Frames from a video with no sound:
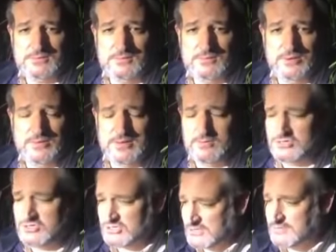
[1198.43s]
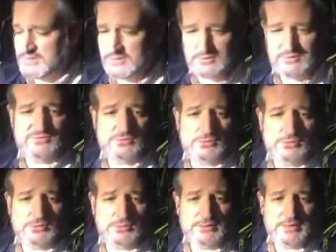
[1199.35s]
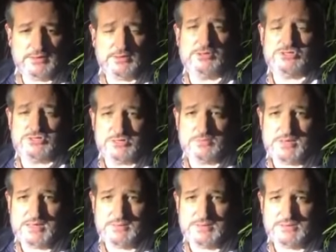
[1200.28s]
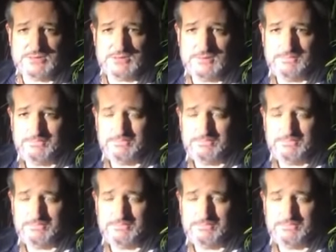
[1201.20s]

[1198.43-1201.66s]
where they were sleeping on the floor and nursing their babies.